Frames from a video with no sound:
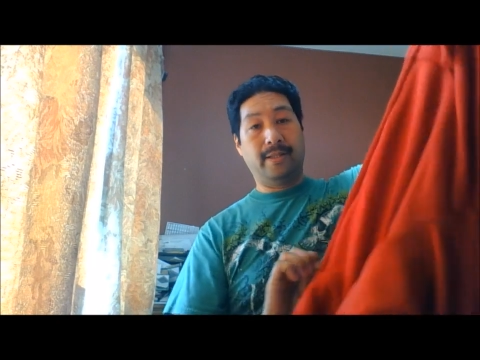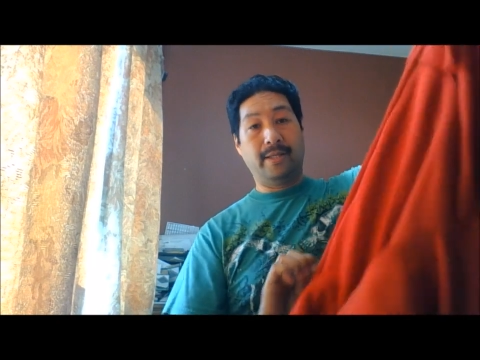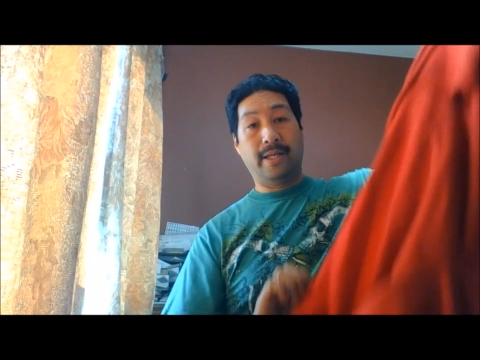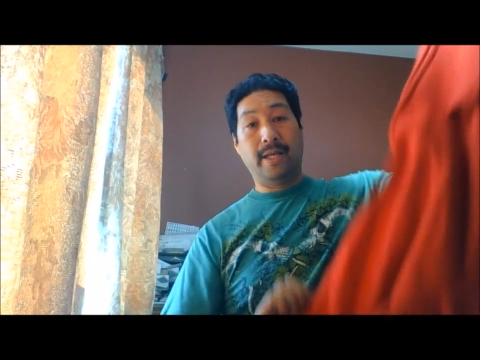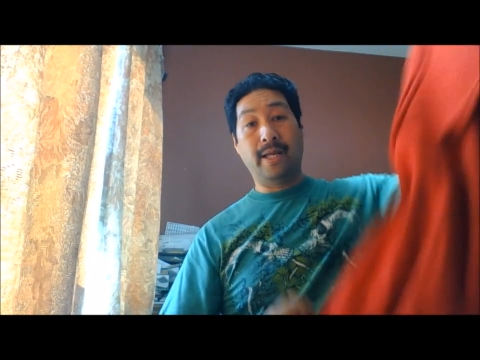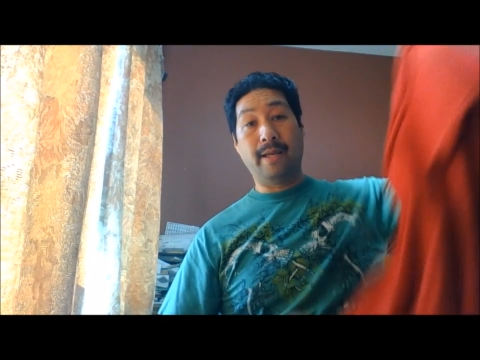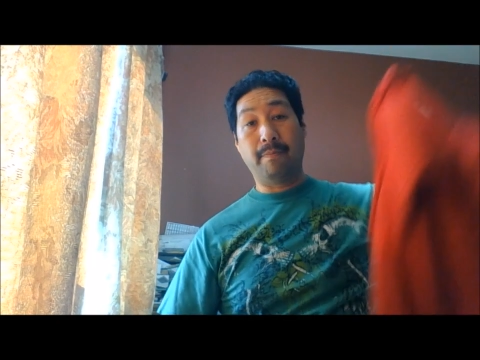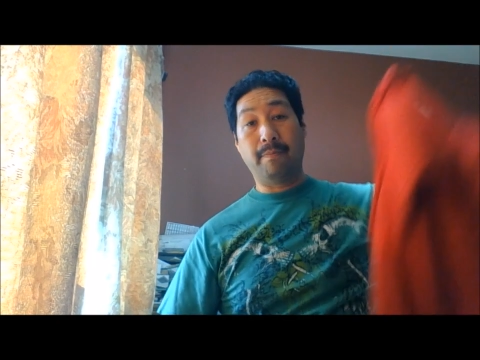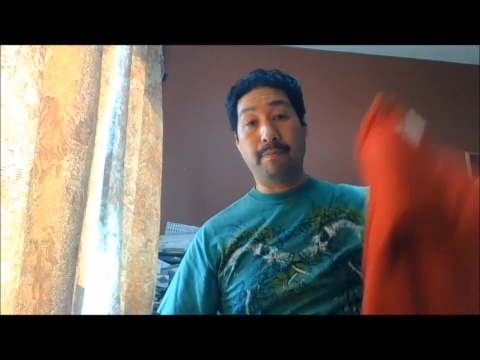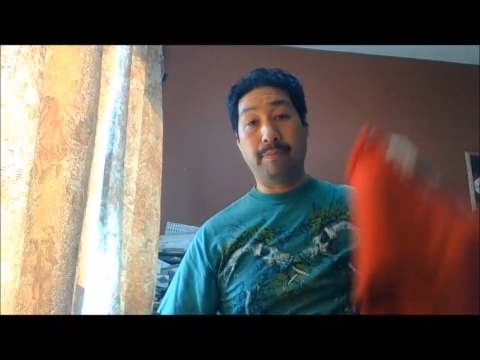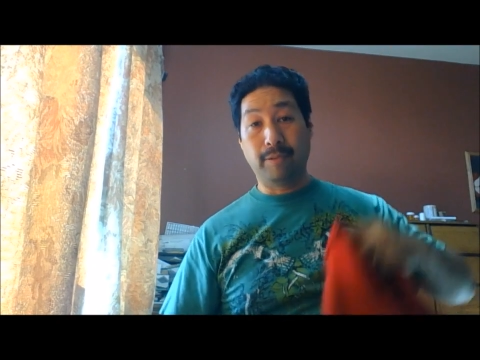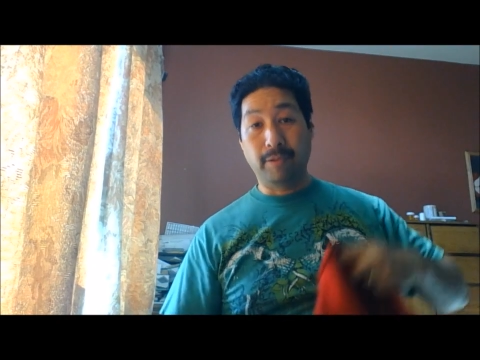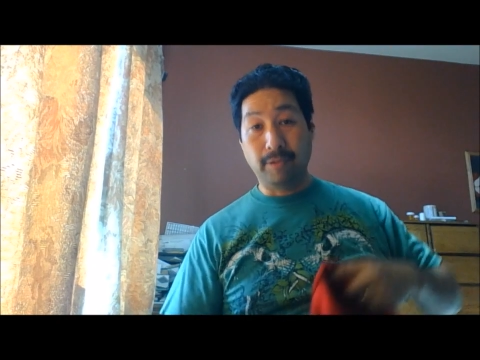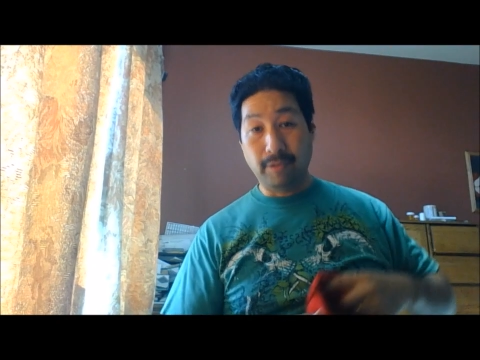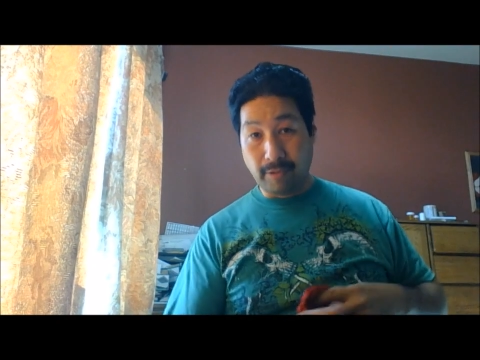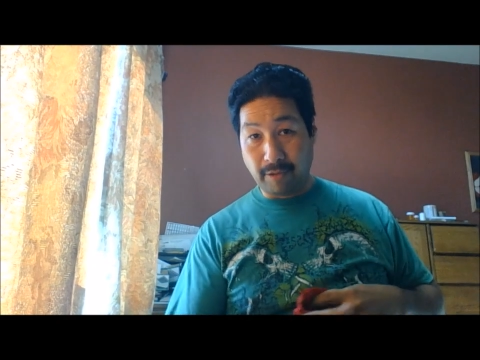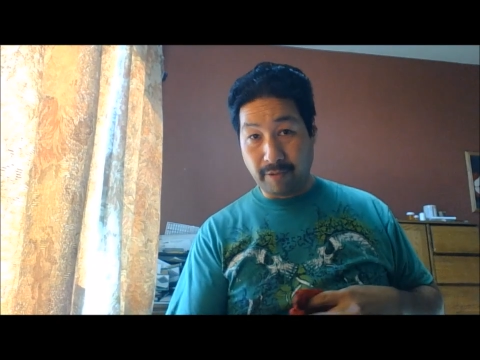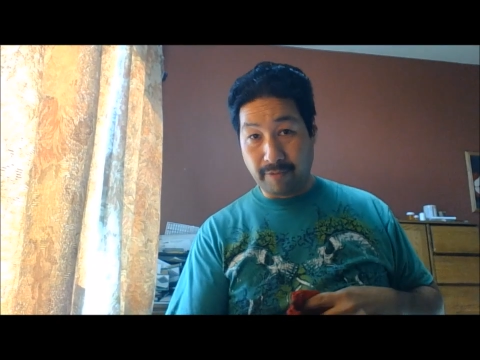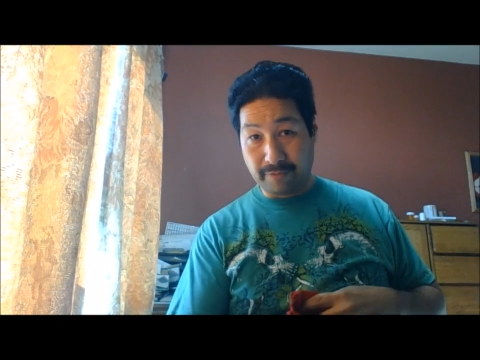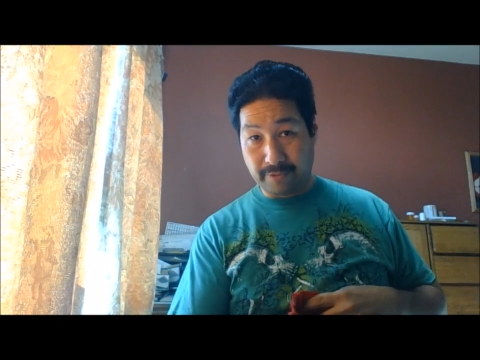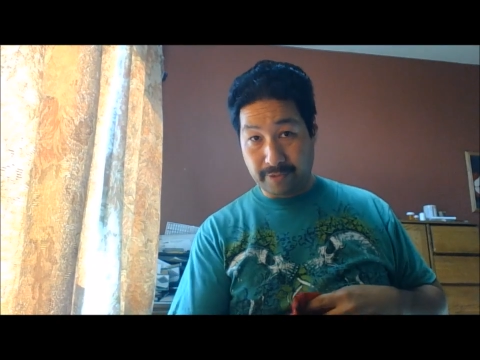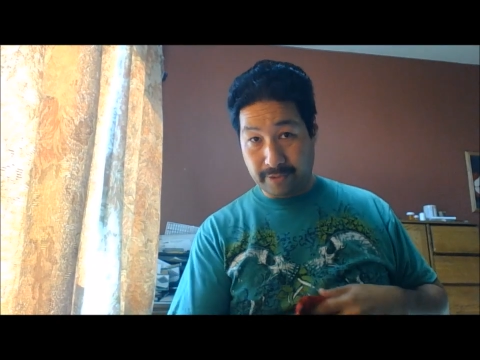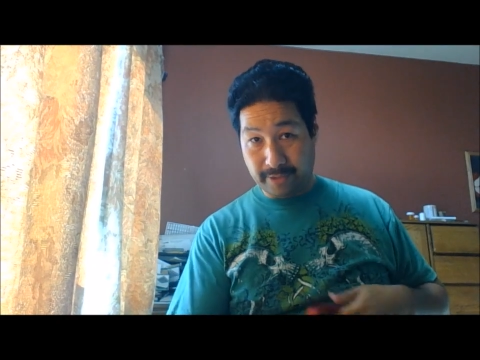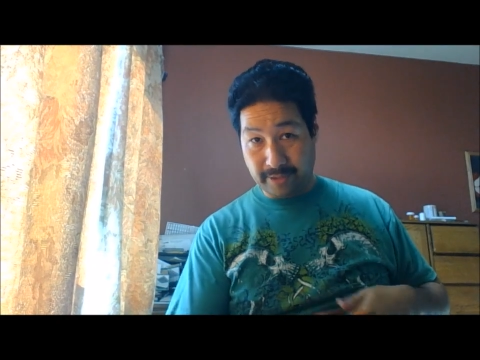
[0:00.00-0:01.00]
a
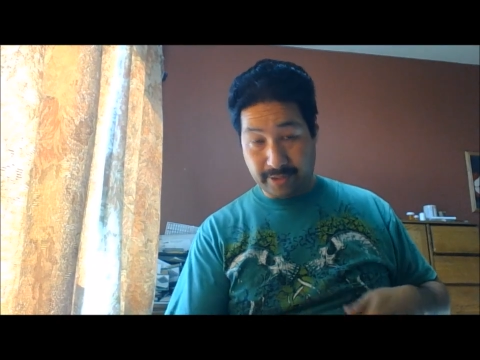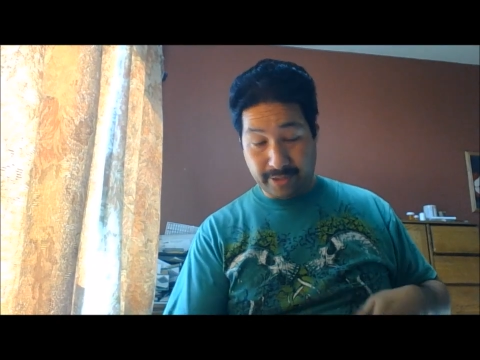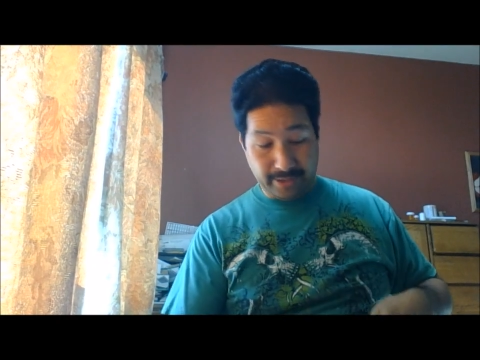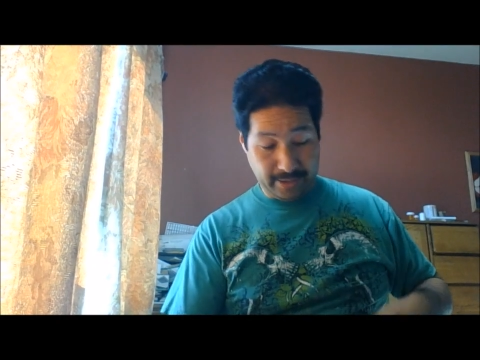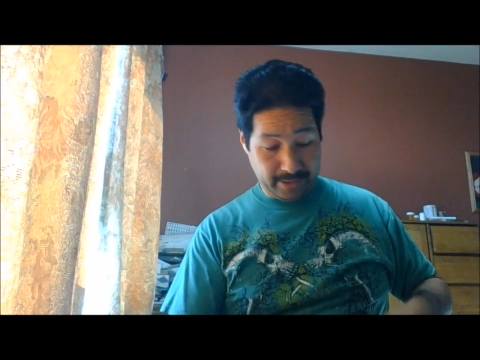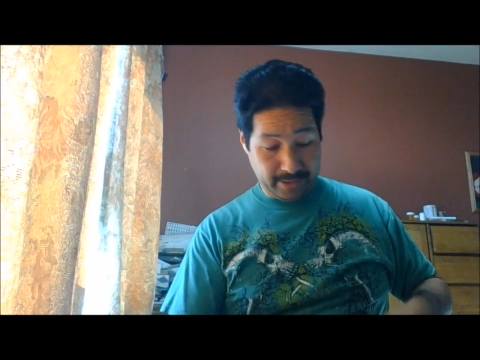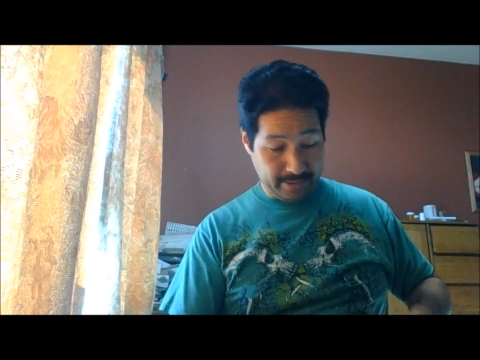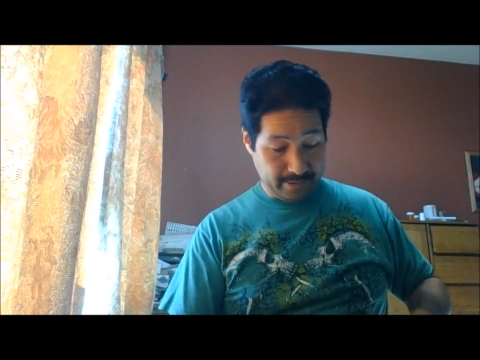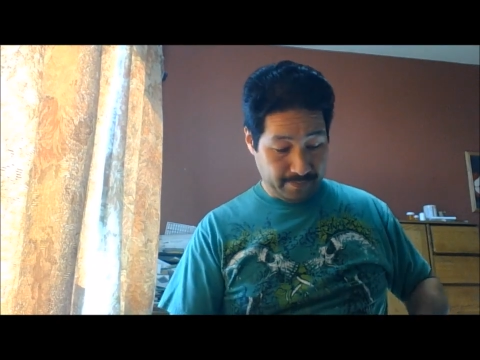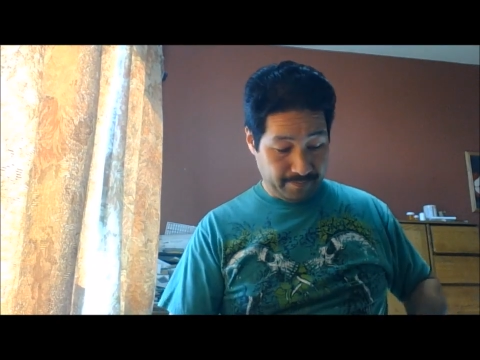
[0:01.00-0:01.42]
pullover hoodie.